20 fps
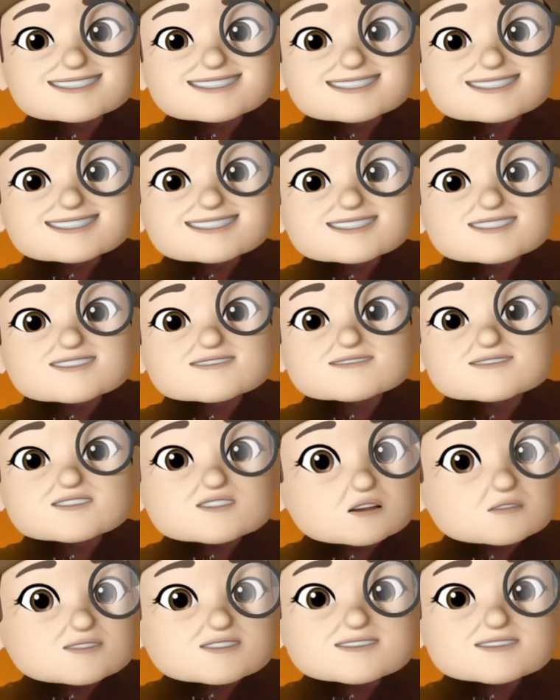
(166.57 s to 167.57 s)
your
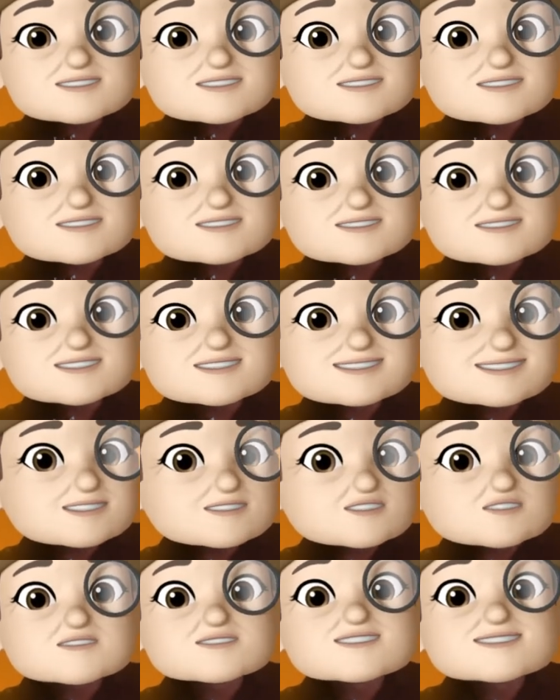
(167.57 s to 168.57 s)
local
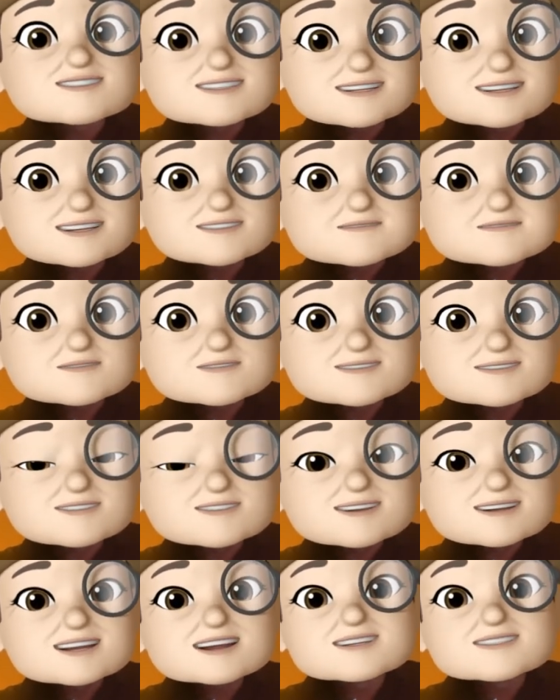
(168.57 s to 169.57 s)
electricity company.
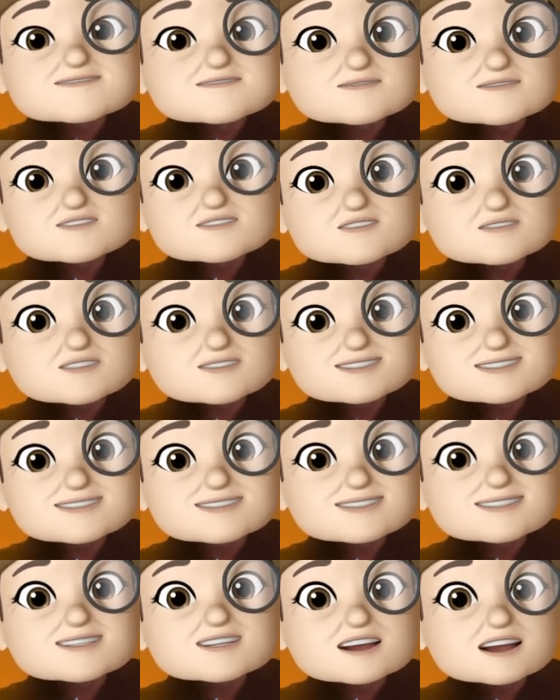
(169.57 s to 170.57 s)
Like, I live in New York
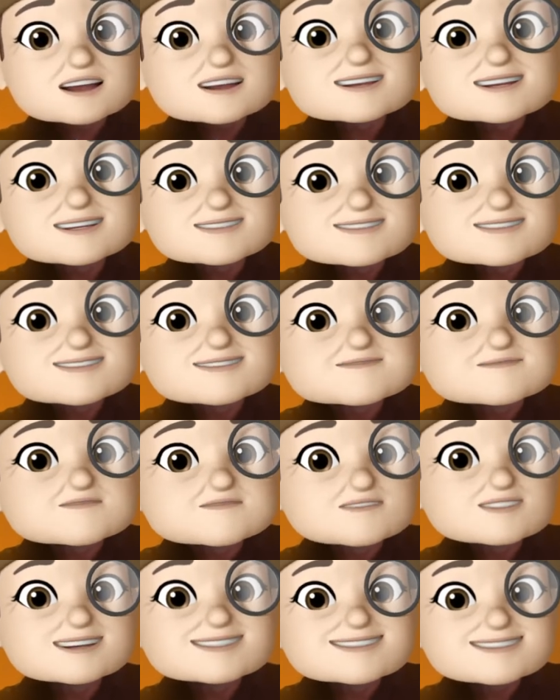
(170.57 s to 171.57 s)
City, Con Edison
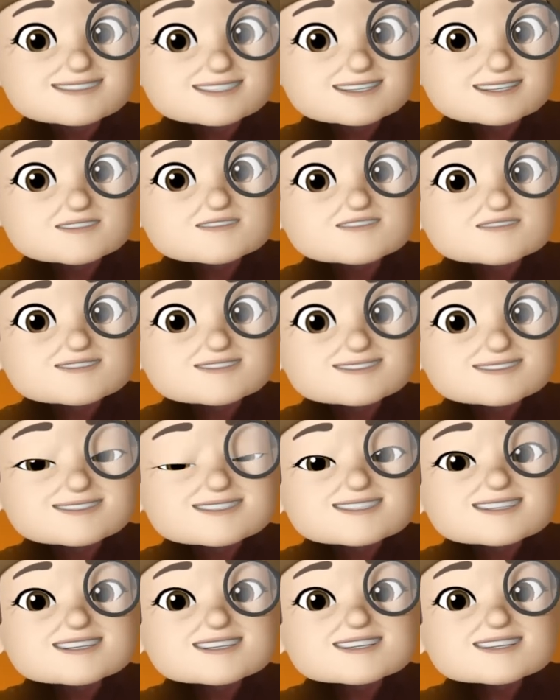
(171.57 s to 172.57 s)
provides the electricity.
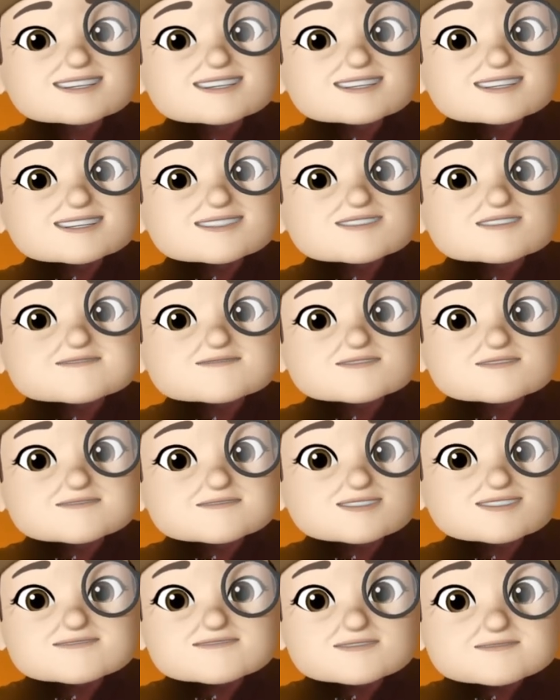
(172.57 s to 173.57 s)
The
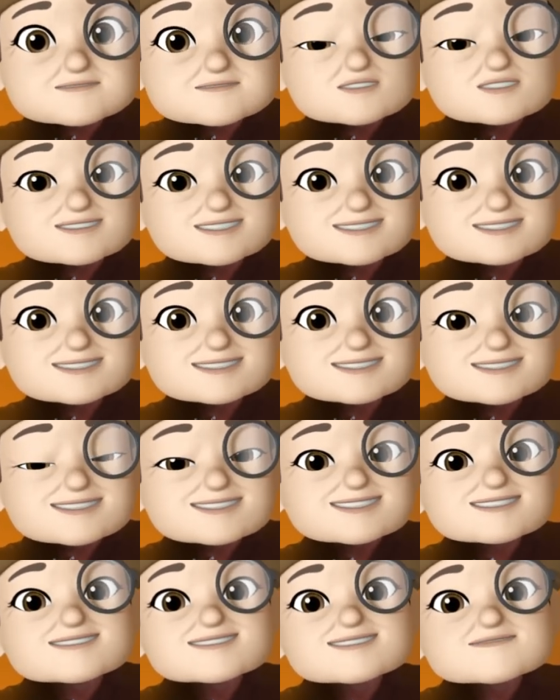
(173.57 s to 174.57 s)
relevant market
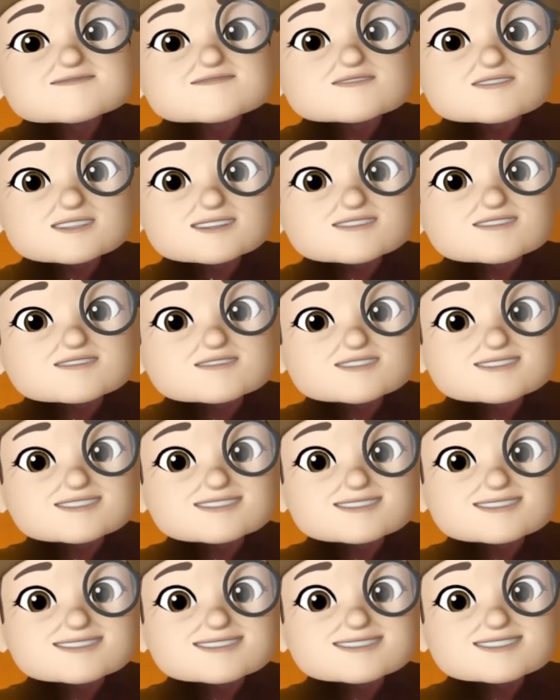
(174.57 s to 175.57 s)
for
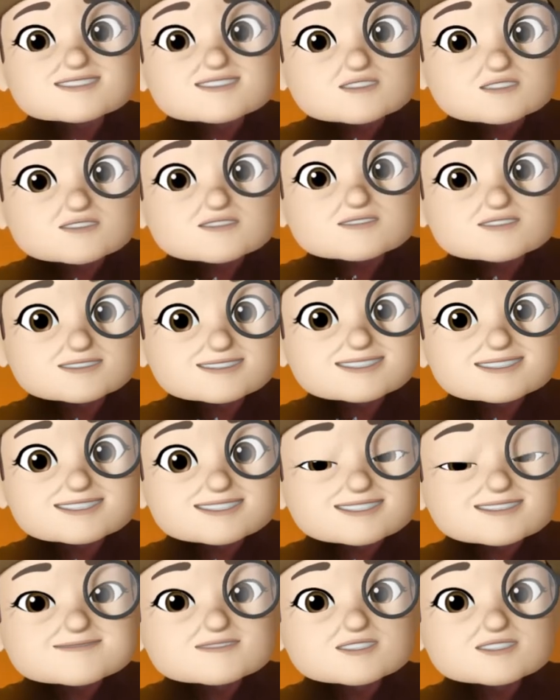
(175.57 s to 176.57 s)
electricity is New York
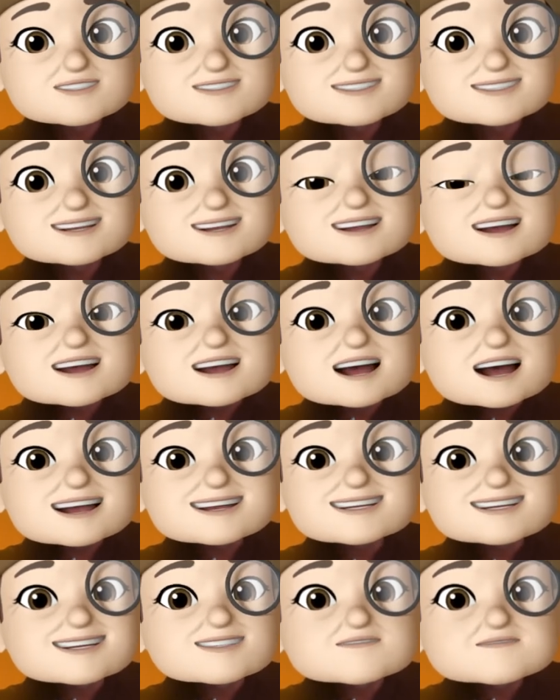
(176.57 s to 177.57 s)
City, because I
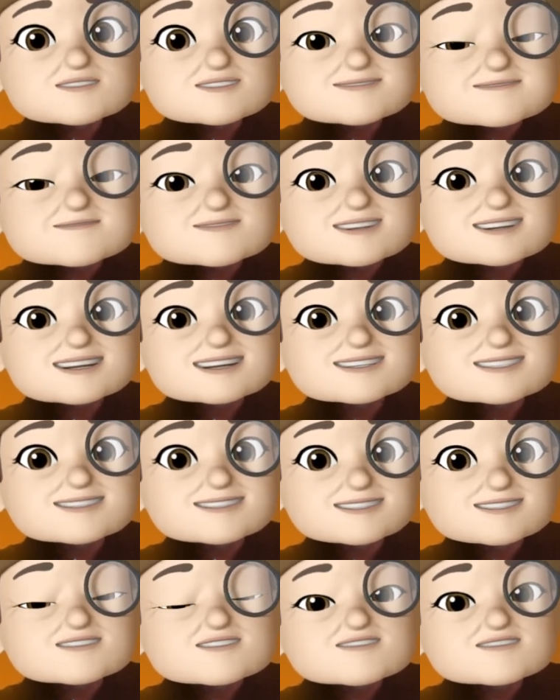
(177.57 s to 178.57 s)
can't really buy
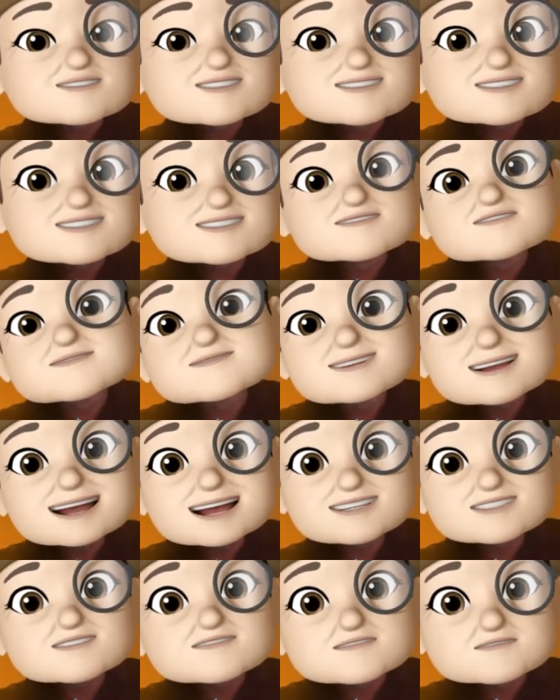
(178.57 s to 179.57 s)
electricity from
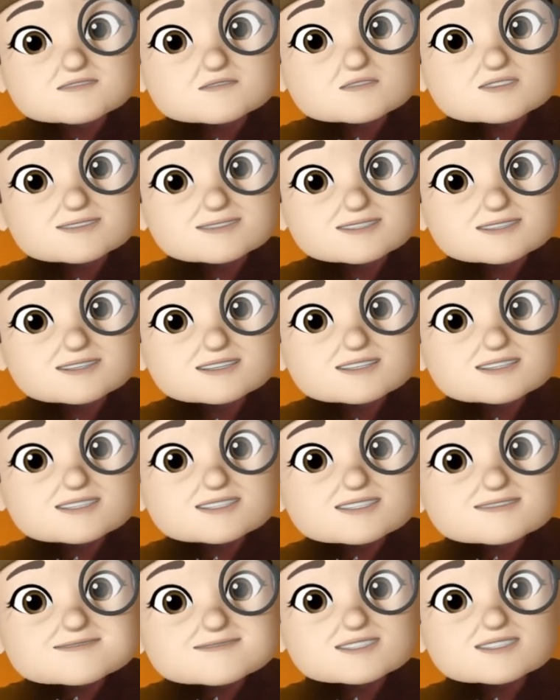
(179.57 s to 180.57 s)
California
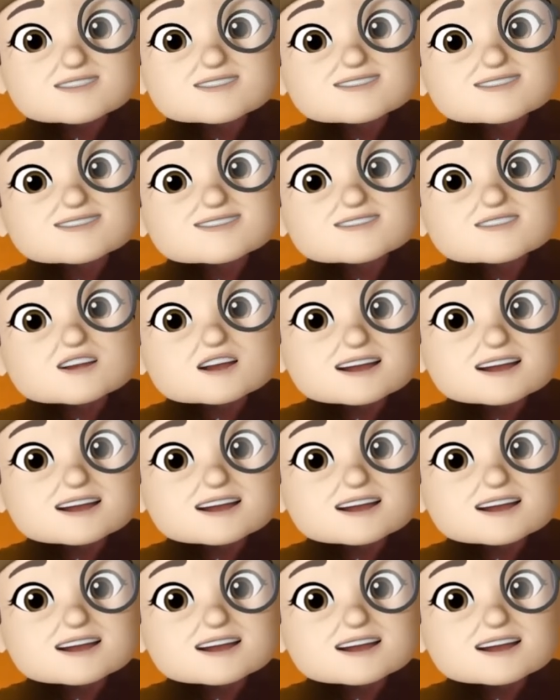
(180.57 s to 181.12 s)
because Con